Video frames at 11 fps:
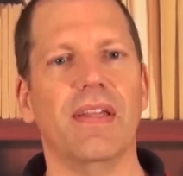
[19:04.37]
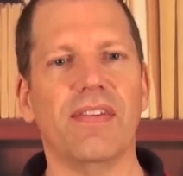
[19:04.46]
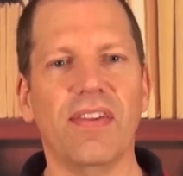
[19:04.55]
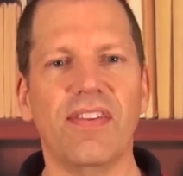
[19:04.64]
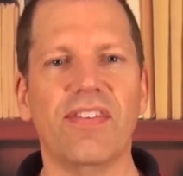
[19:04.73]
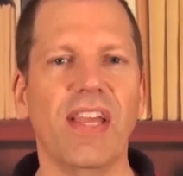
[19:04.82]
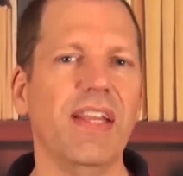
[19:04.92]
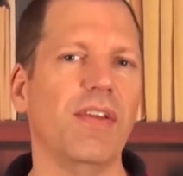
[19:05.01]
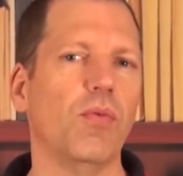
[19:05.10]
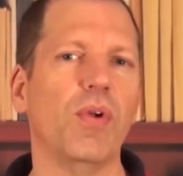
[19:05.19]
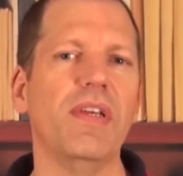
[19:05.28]
Since
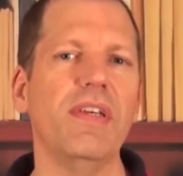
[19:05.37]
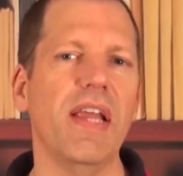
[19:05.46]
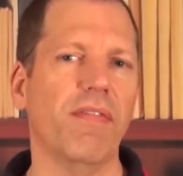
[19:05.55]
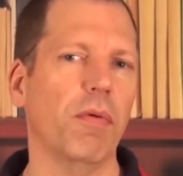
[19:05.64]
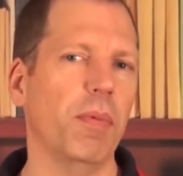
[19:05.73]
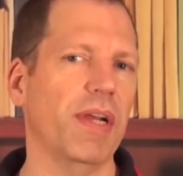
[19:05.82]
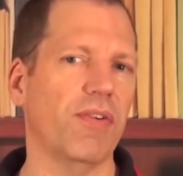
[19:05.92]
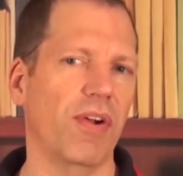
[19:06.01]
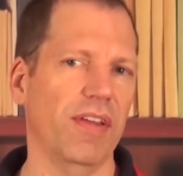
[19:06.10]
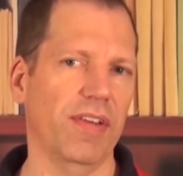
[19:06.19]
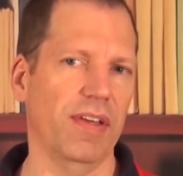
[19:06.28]
Satan would never be
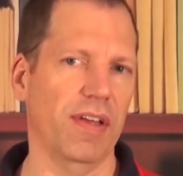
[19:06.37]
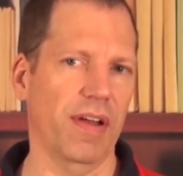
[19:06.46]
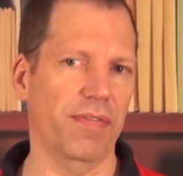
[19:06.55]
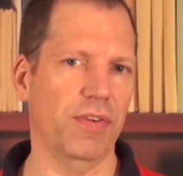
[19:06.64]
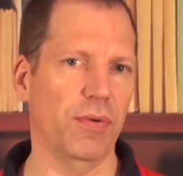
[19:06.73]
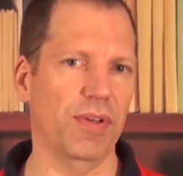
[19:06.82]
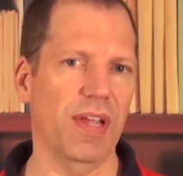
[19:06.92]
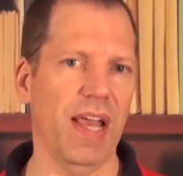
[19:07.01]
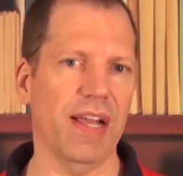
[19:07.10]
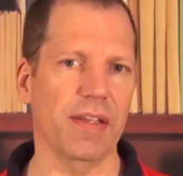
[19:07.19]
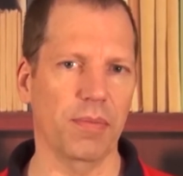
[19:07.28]
crazy enough to
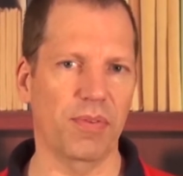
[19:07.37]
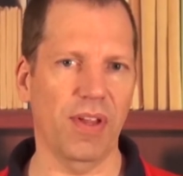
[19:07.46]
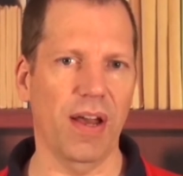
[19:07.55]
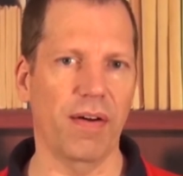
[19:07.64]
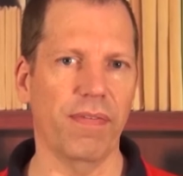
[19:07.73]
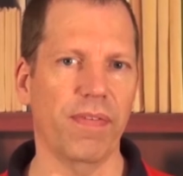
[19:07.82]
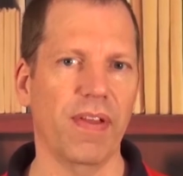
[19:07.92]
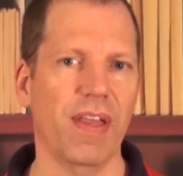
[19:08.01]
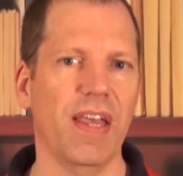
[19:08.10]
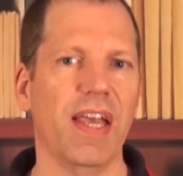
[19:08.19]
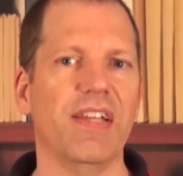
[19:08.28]
attack himself,
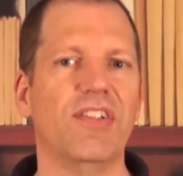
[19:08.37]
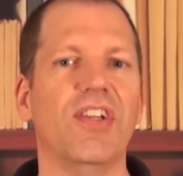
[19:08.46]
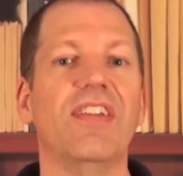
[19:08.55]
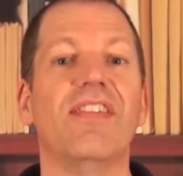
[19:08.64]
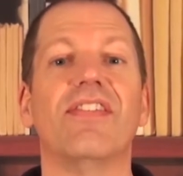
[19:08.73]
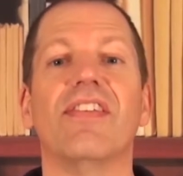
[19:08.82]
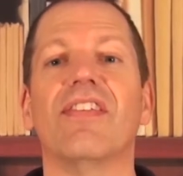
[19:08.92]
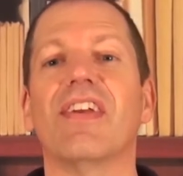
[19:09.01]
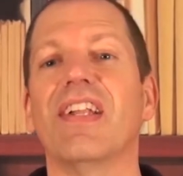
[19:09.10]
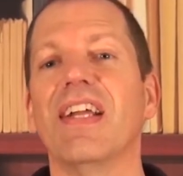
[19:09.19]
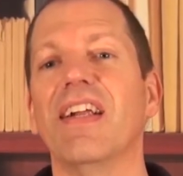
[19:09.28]
and Jesus is
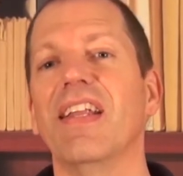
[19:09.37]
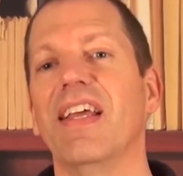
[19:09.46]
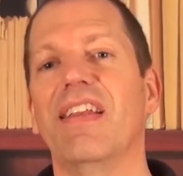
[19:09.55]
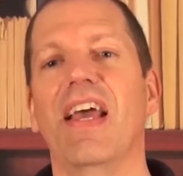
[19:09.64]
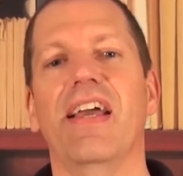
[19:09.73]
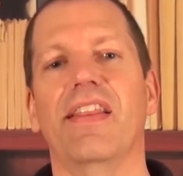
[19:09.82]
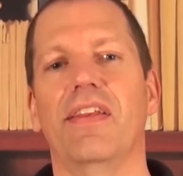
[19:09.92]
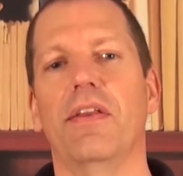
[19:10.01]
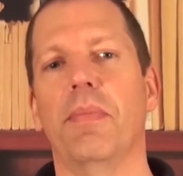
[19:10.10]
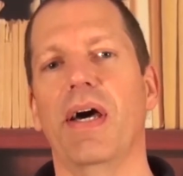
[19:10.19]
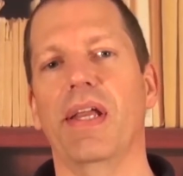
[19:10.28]
clearly attacking the
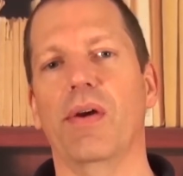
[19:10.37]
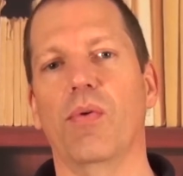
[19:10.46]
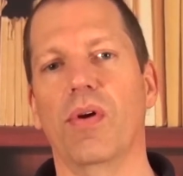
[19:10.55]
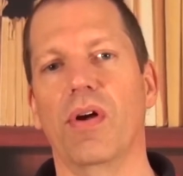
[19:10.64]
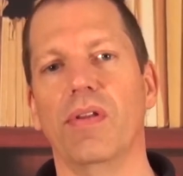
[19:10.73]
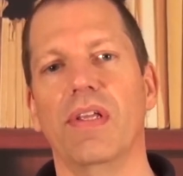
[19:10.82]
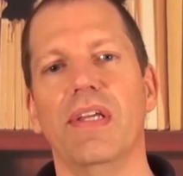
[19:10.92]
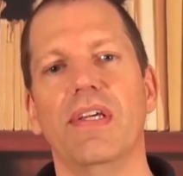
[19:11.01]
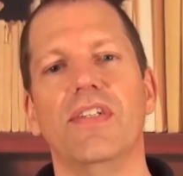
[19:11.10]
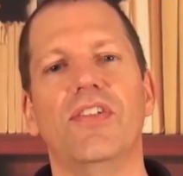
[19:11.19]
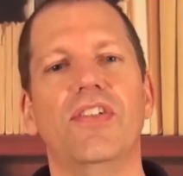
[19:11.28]
demonic world,
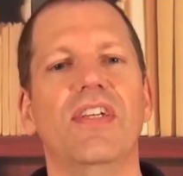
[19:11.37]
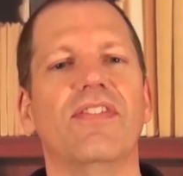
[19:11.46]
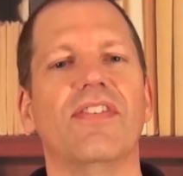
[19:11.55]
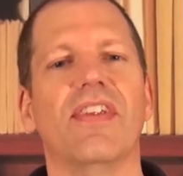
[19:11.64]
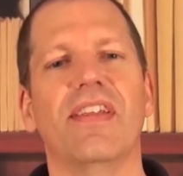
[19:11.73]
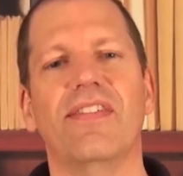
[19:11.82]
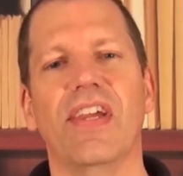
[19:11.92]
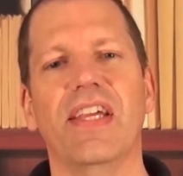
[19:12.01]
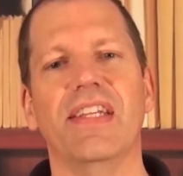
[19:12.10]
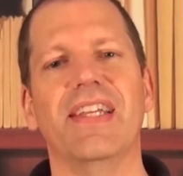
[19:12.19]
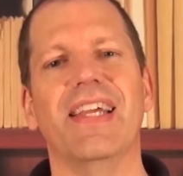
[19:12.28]
Jesus and
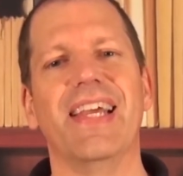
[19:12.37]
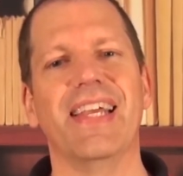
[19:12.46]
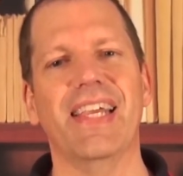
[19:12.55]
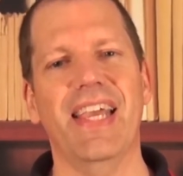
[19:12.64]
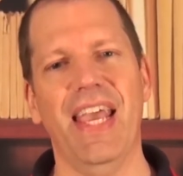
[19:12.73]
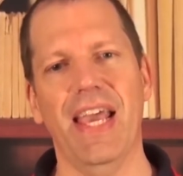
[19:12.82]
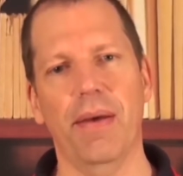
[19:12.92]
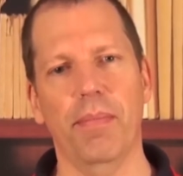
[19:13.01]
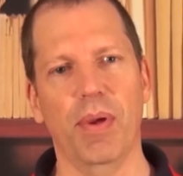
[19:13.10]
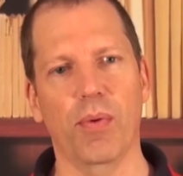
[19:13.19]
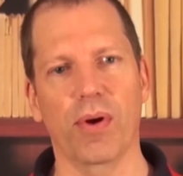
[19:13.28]
Satan
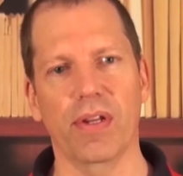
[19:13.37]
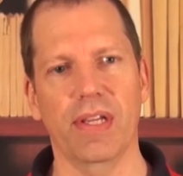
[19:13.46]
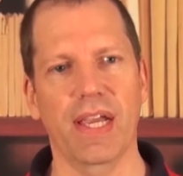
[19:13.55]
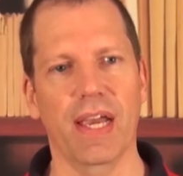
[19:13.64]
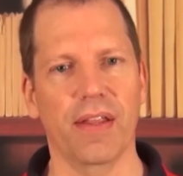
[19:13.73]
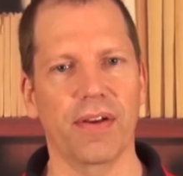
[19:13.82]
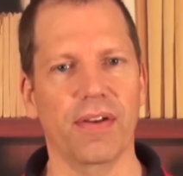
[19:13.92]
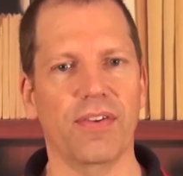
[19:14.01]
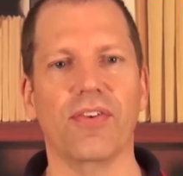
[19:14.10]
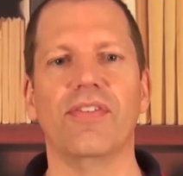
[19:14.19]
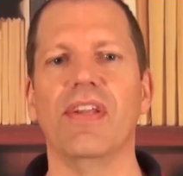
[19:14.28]
can't be working together.
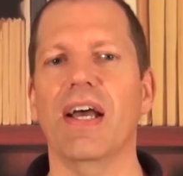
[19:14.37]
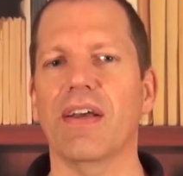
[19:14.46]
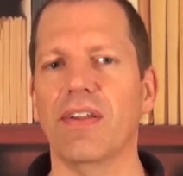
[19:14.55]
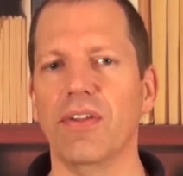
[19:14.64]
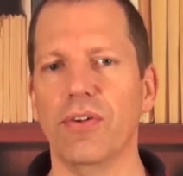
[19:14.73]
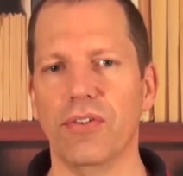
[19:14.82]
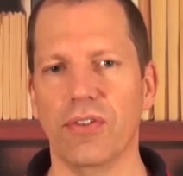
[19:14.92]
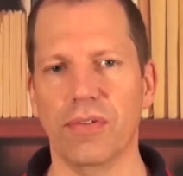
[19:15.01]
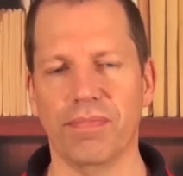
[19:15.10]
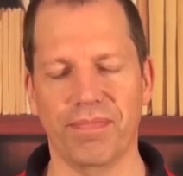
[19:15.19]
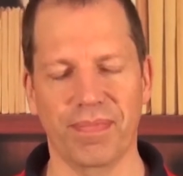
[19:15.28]
So it's not collusion.